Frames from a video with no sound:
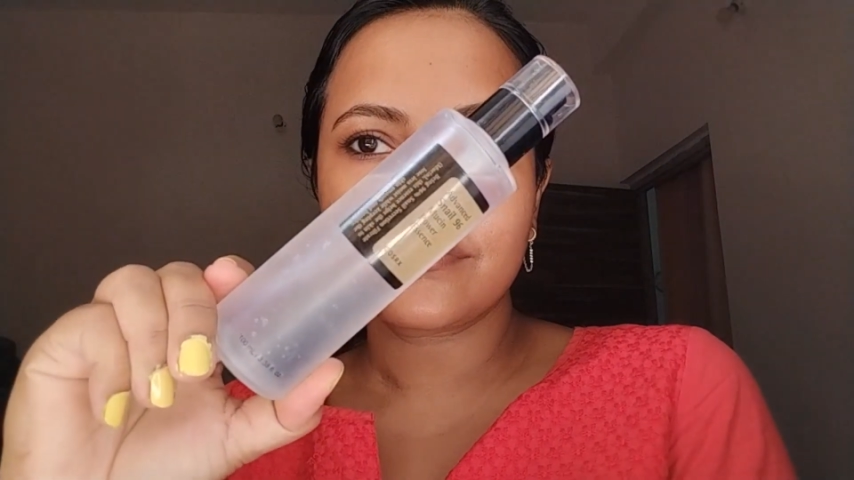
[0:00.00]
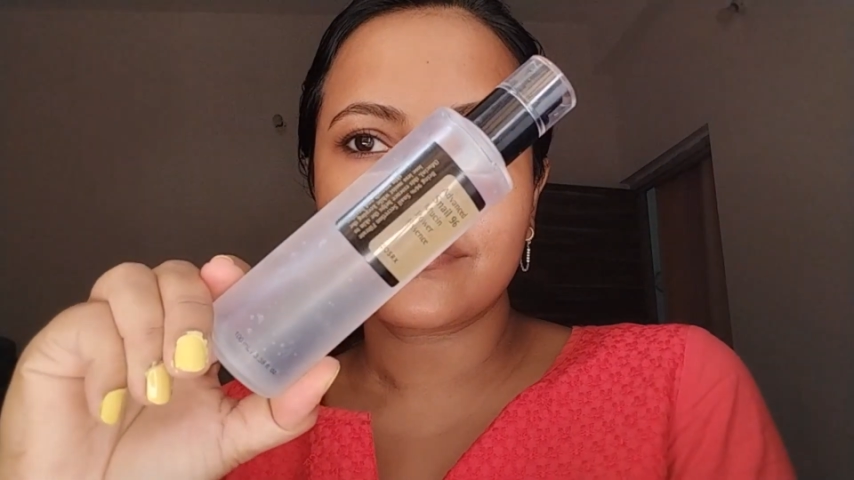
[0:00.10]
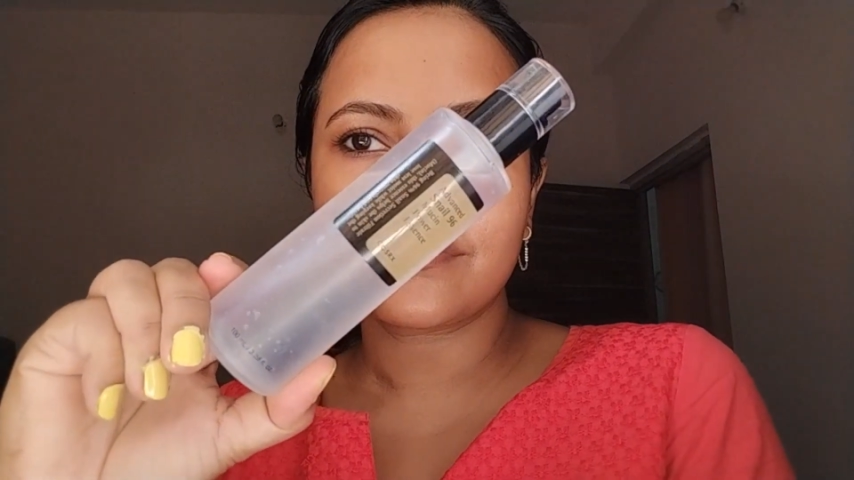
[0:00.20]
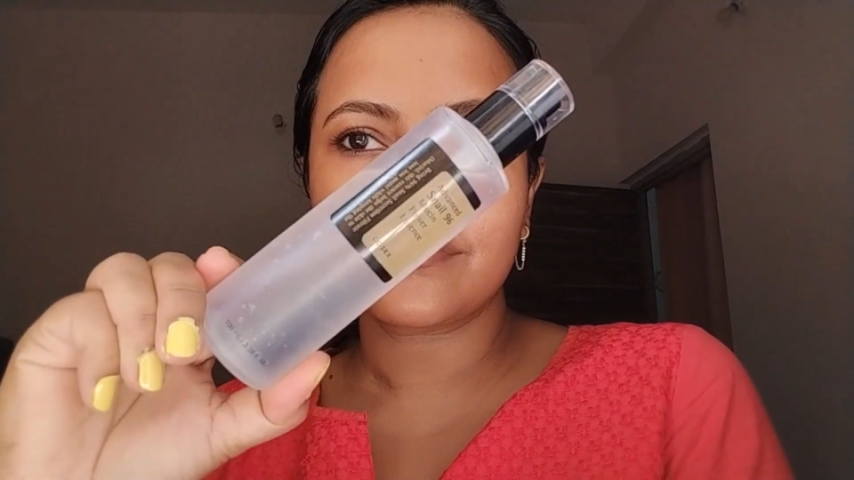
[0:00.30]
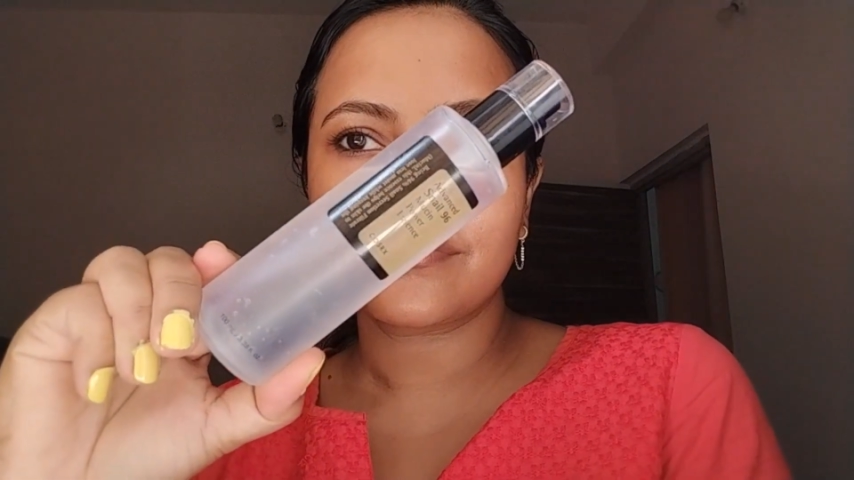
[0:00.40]

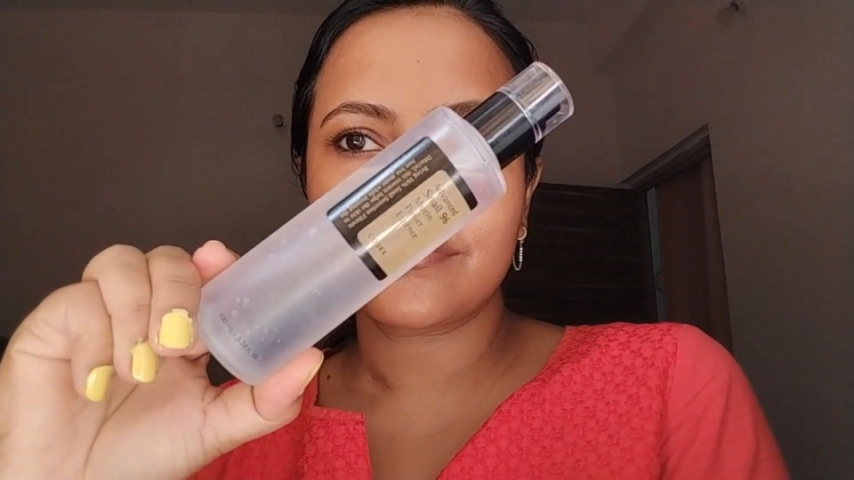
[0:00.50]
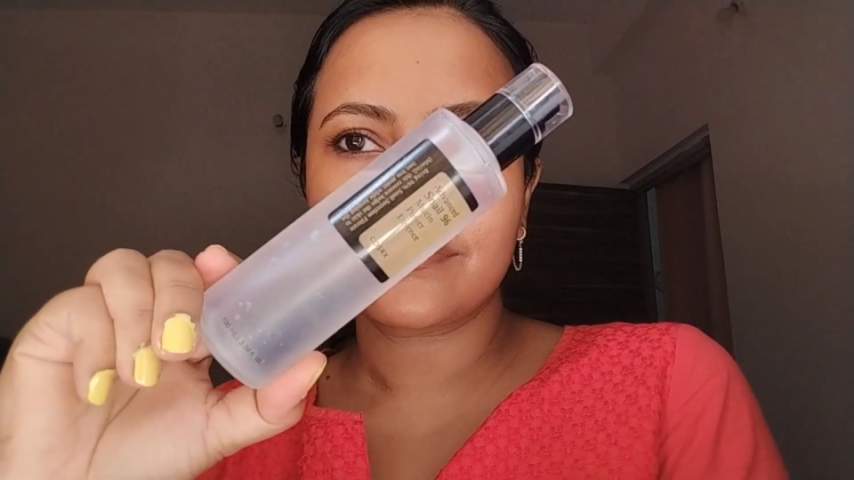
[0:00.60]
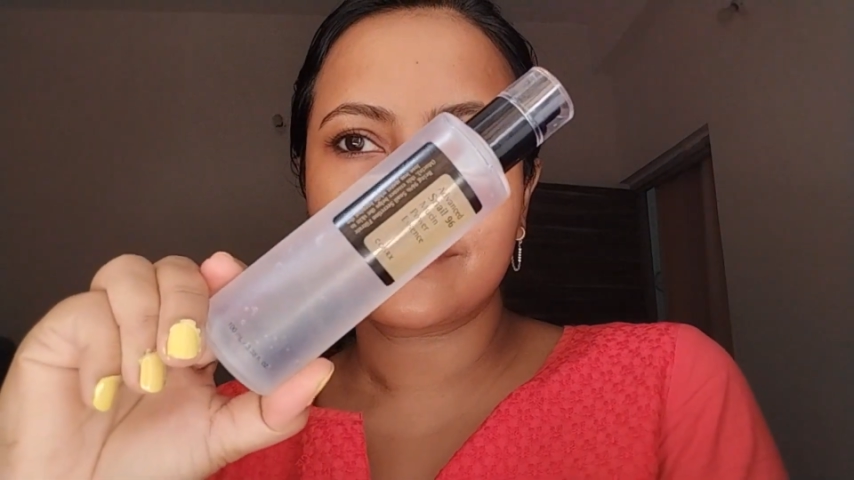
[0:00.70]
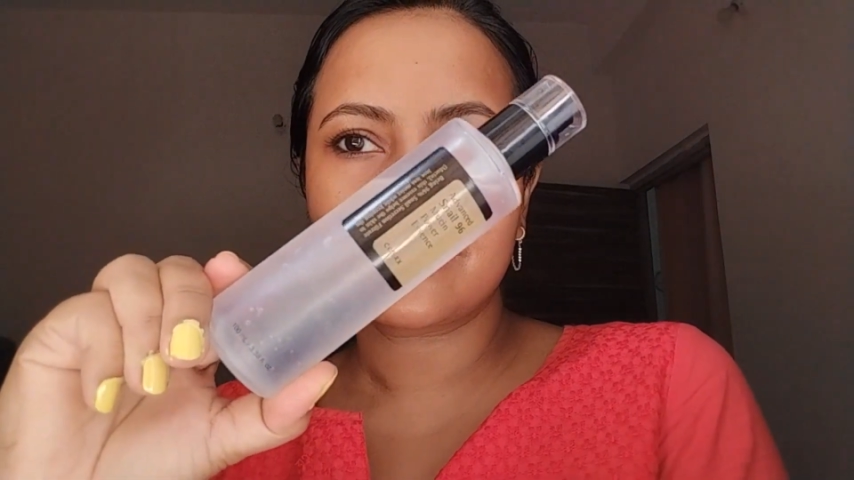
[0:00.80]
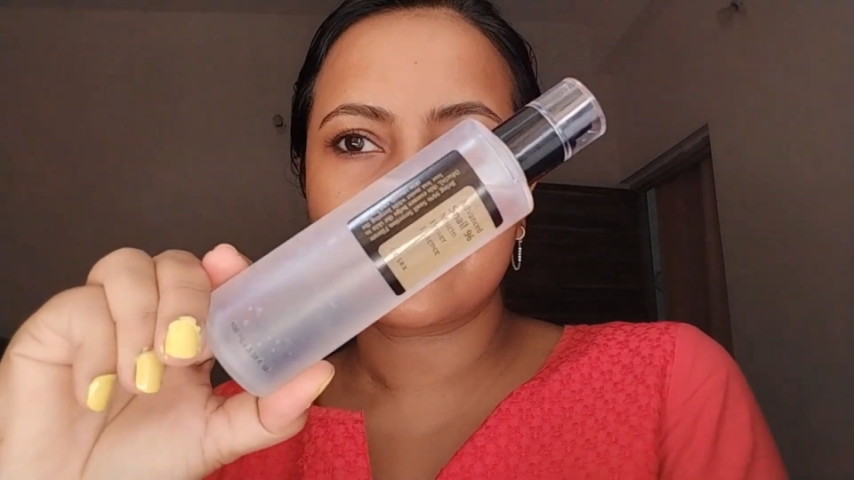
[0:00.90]

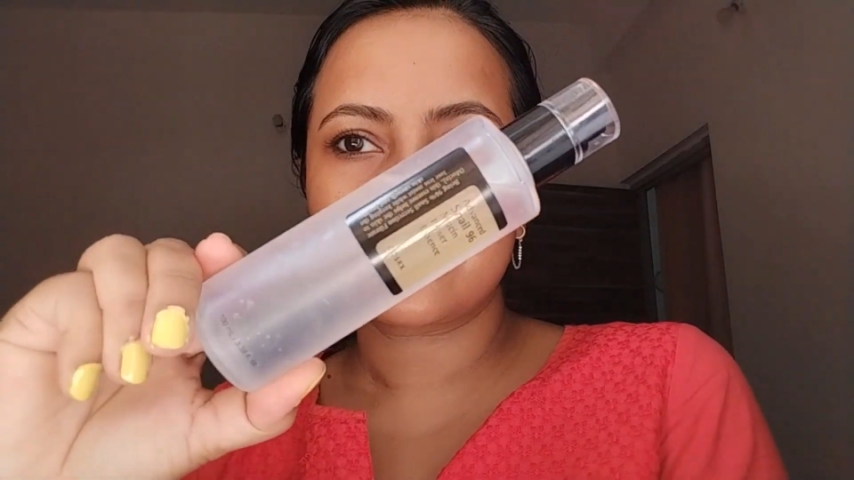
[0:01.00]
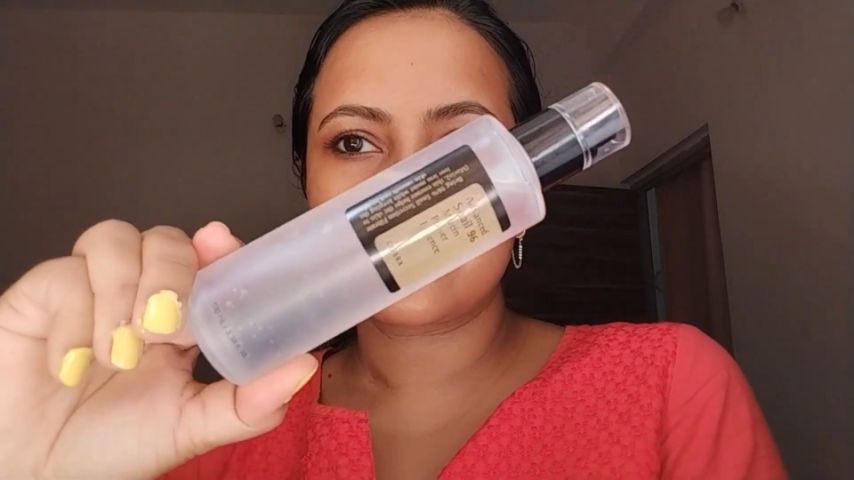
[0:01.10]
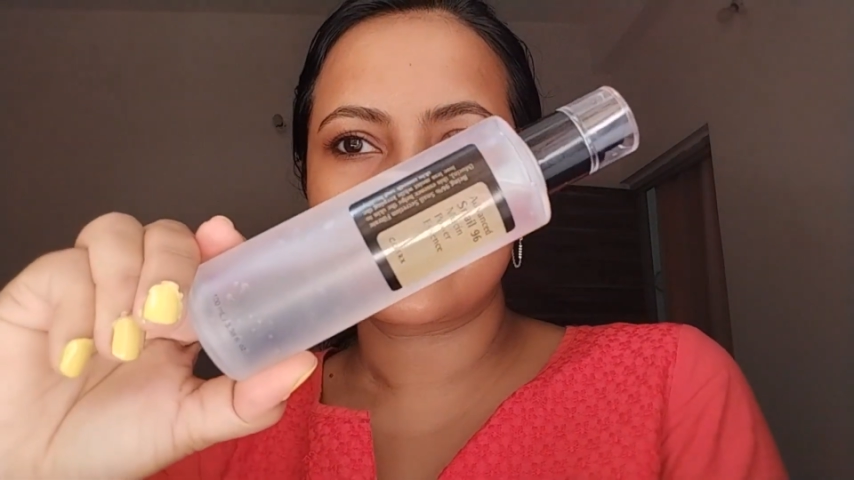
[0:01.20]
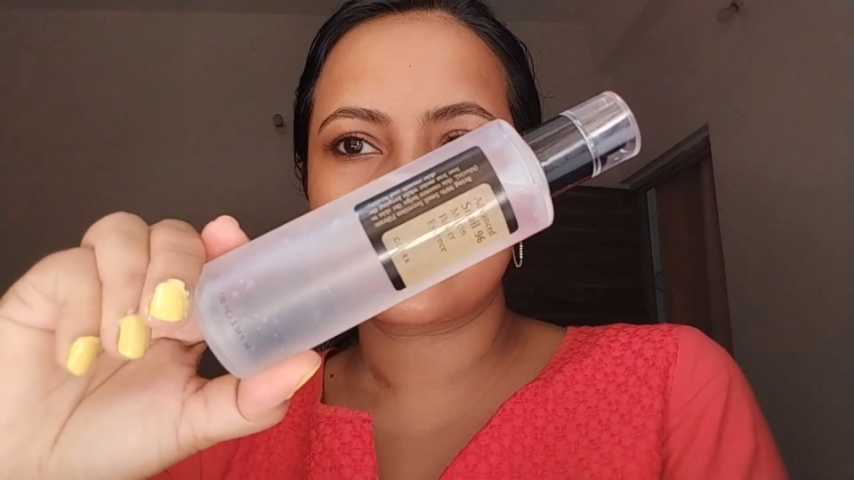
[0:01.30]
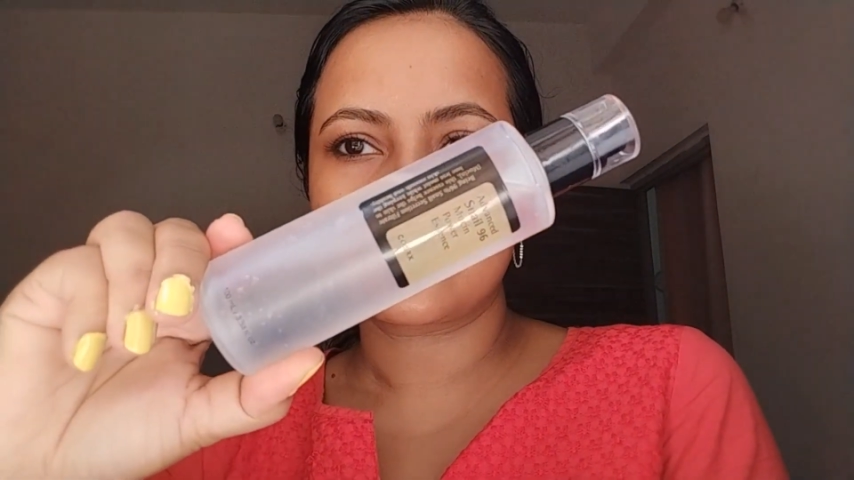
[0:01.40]
Mucin Power
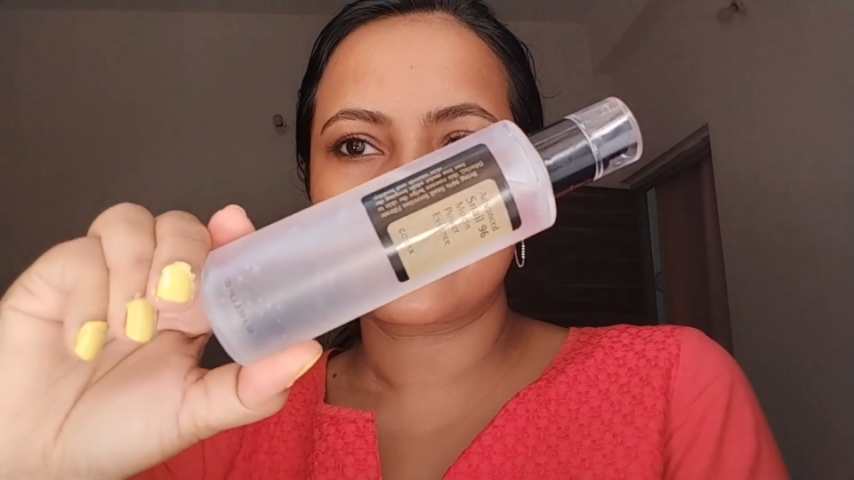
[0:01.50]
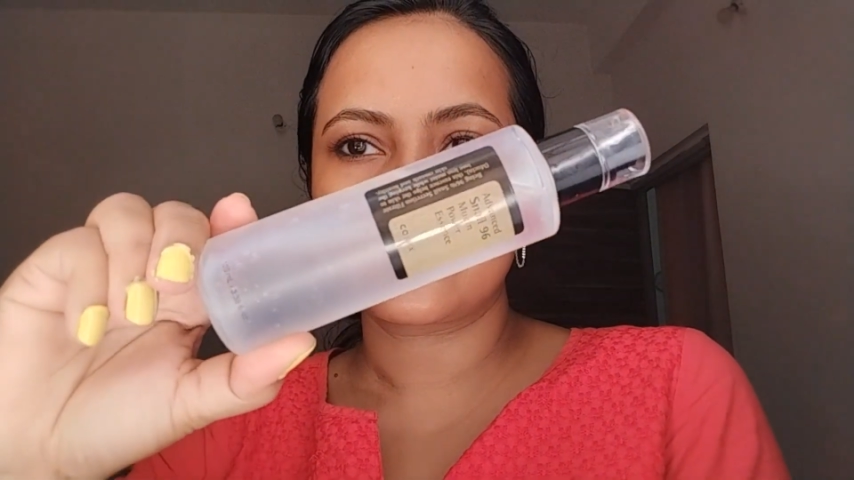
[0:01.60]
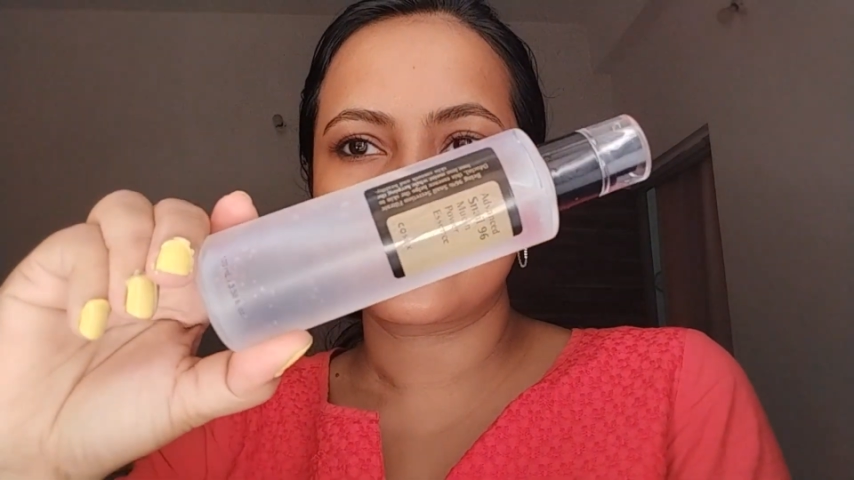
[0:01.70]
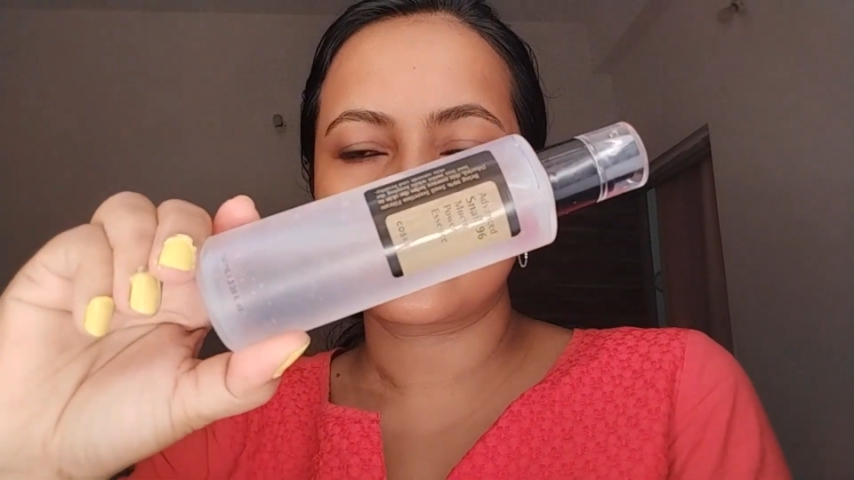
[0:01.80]
Essence,